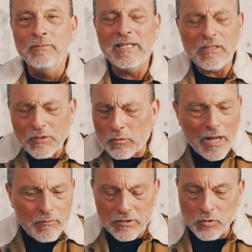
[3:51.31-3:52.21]
Even the
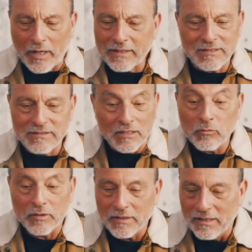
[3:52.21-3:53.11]
way we're trying to deal
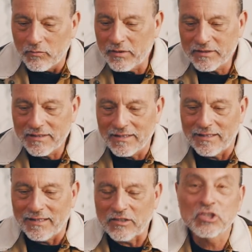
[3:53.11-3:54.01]
with
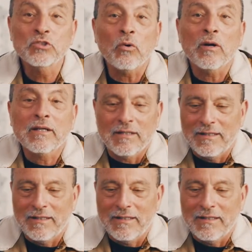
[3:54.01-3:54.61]
historic